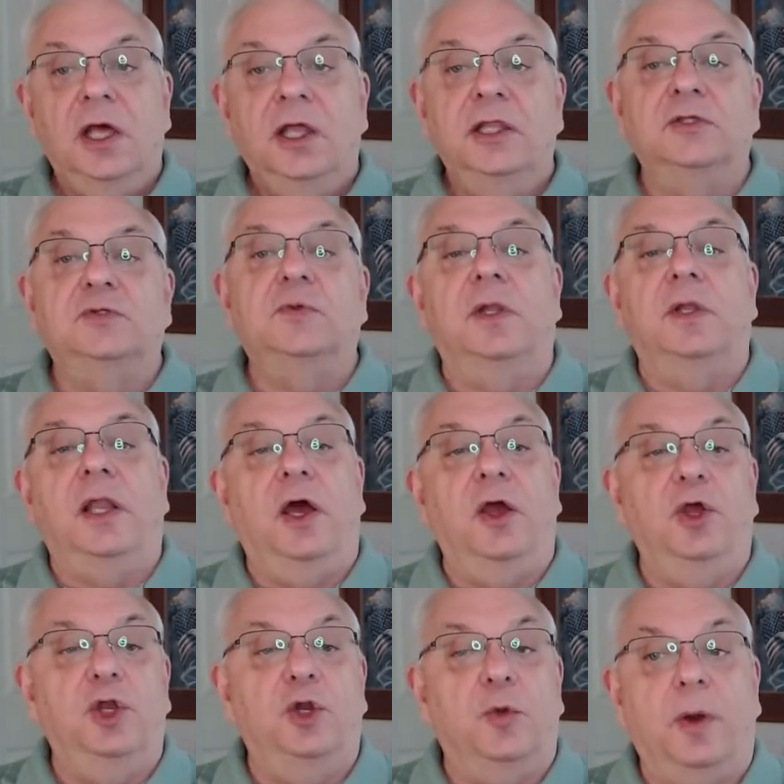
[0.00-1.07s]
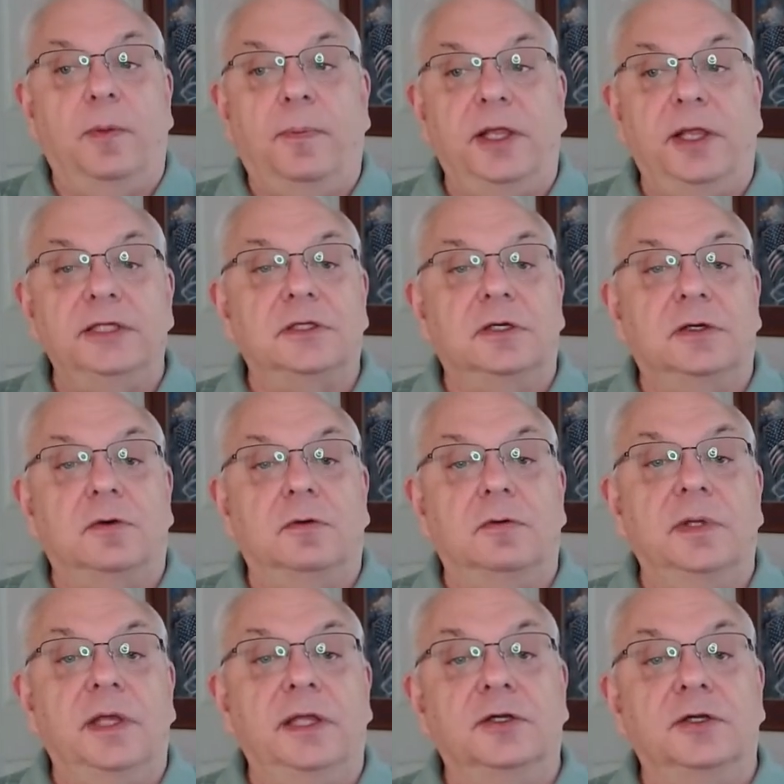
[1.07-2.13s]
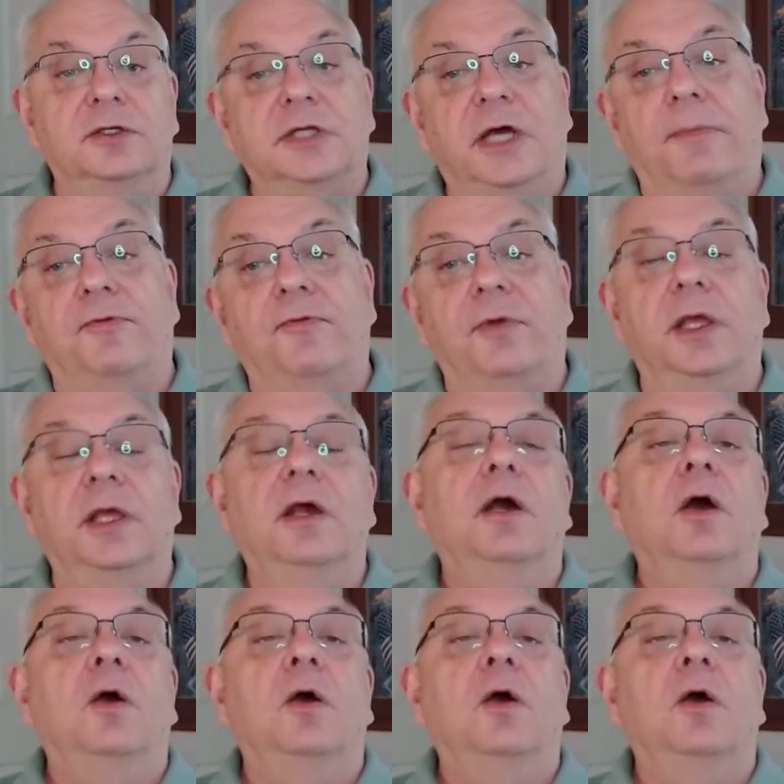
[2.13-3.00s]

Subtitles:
This will allow you to replace a home in your top 3